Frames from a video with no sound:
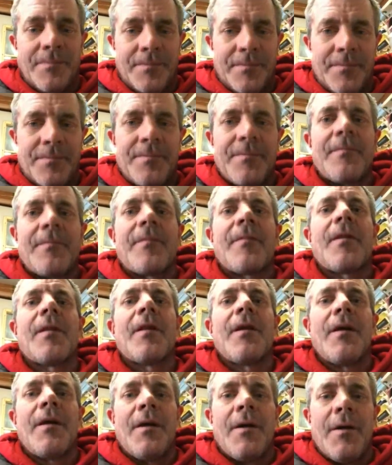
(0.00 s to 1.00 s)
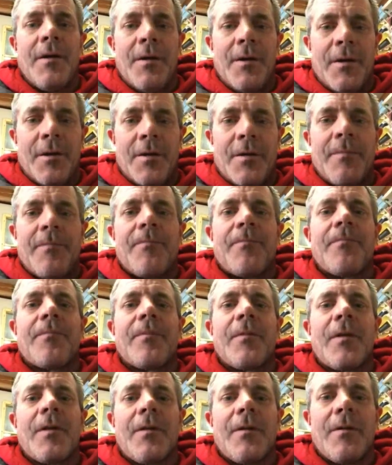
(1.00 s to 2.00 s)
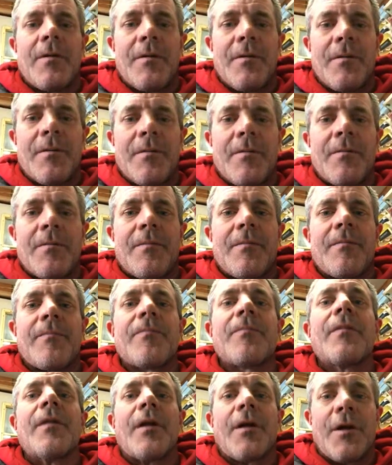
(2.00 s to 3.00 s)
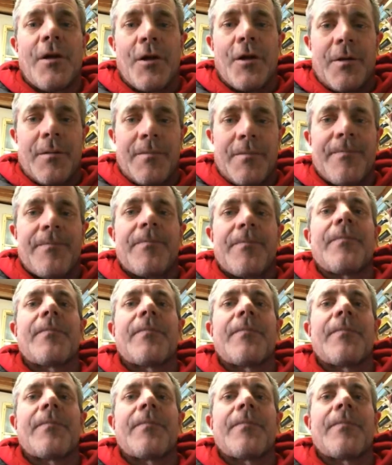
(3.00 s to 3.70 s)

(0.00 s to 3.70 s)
disc, your double parallel linkage on those planters.